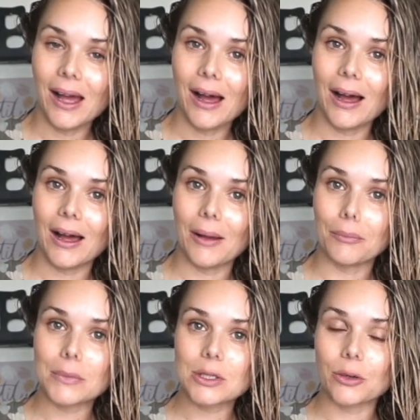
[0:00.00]

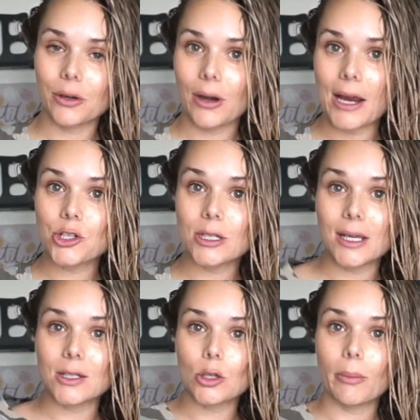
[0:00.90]
I should
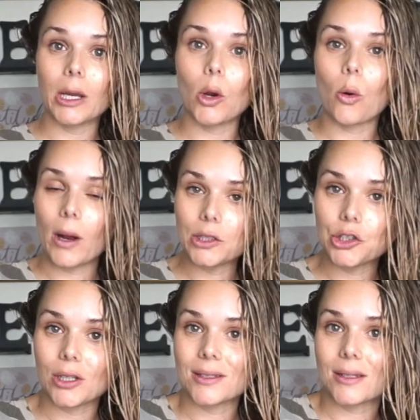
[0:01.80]
say so many
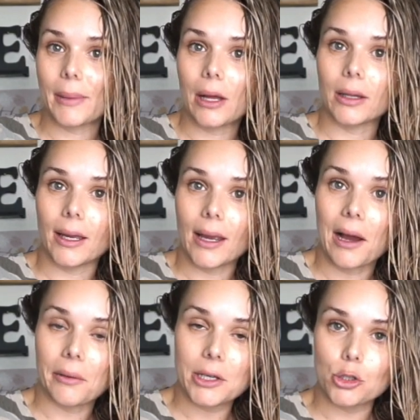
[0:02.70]
questions about like
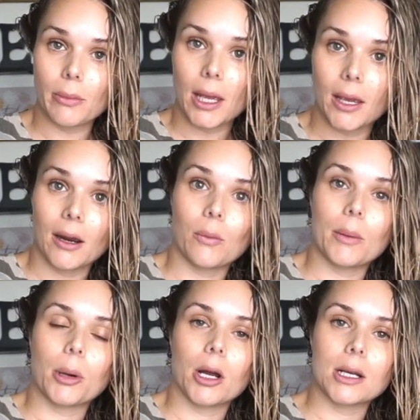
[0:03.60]
how I do my hair,
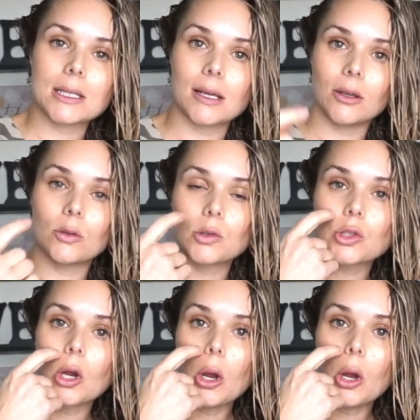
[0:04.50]
what products I use